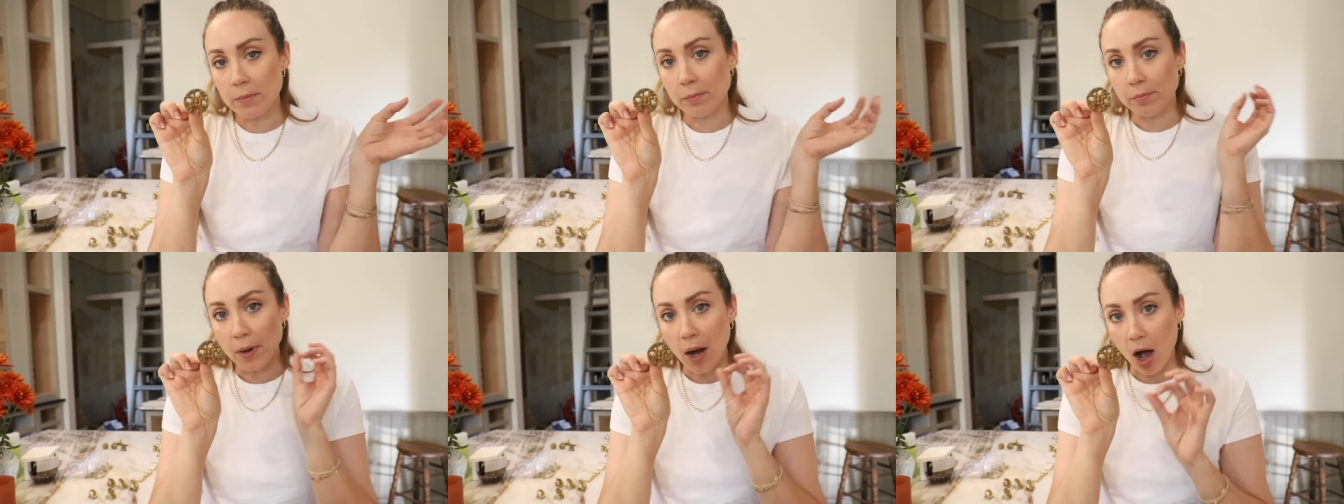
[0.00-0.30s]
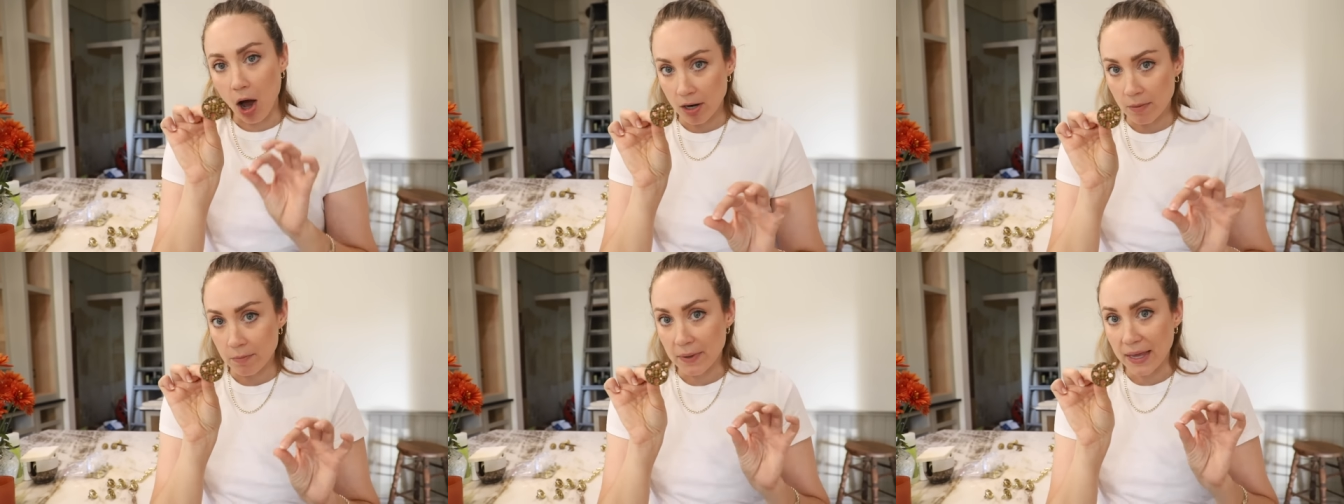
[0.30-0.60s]

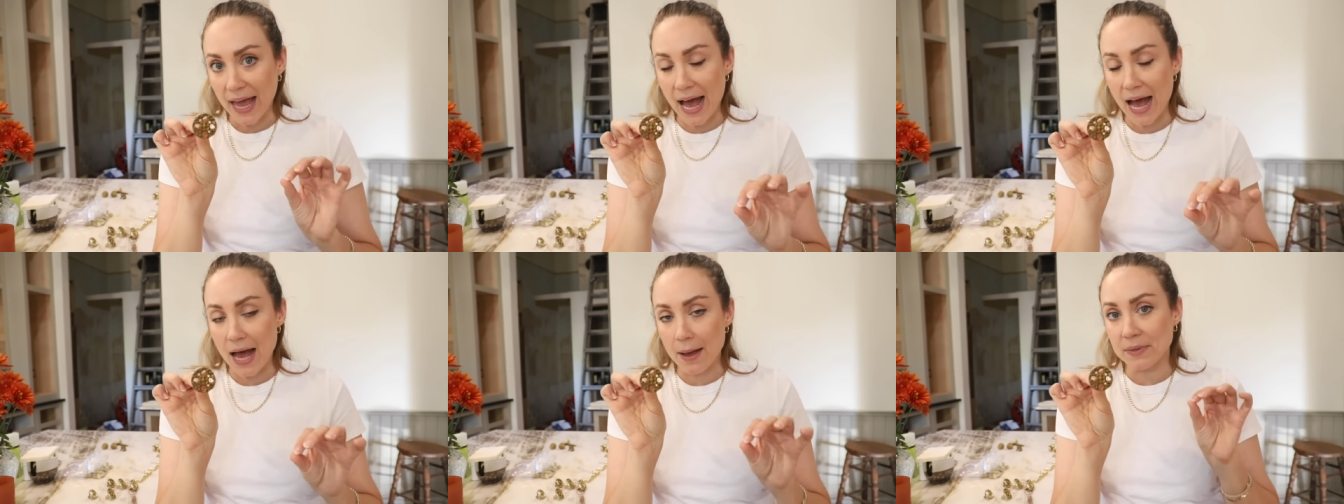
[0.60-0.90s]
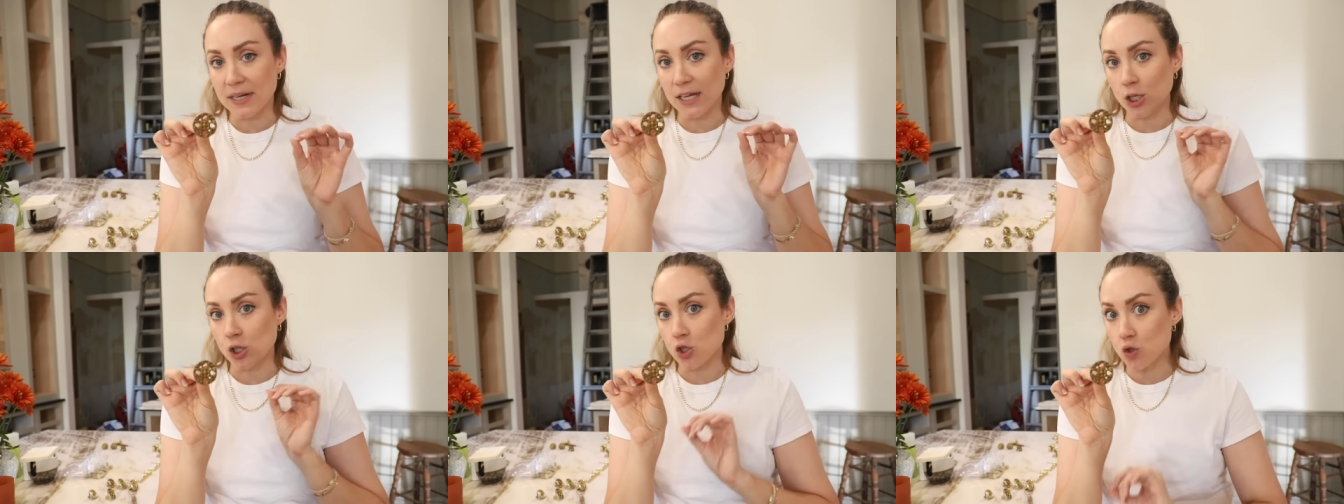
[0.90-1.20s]
bottom
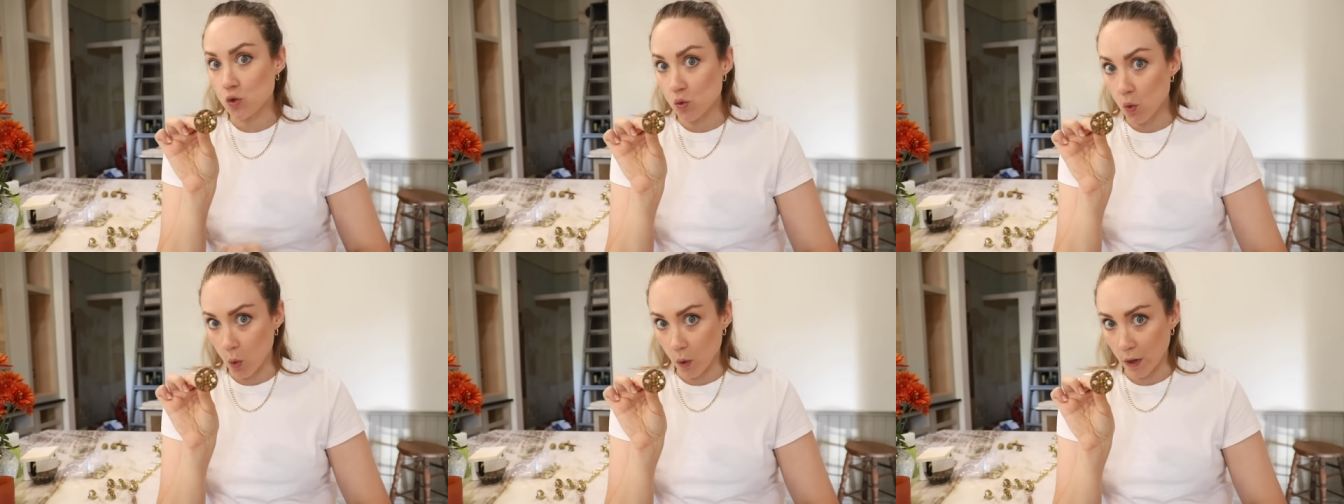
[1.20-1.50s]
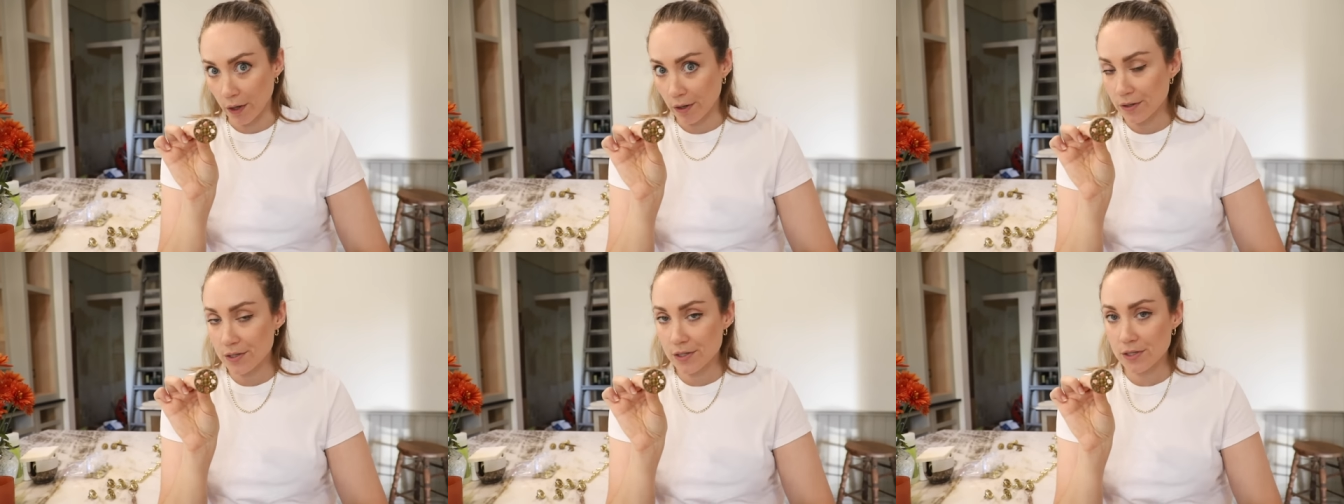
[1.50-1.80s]
cabinet
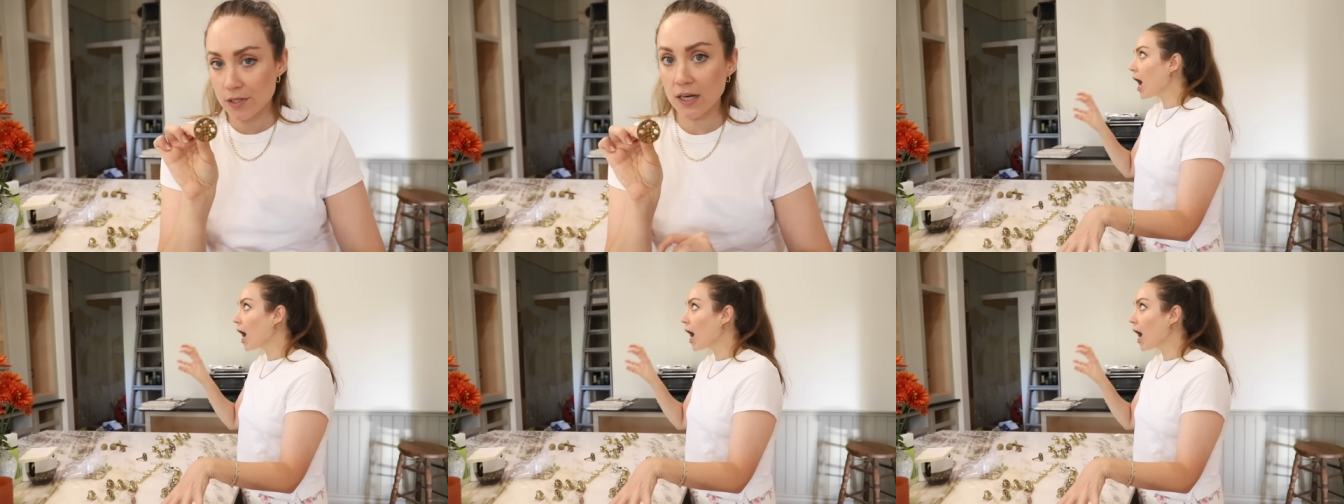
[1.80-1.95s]
doors.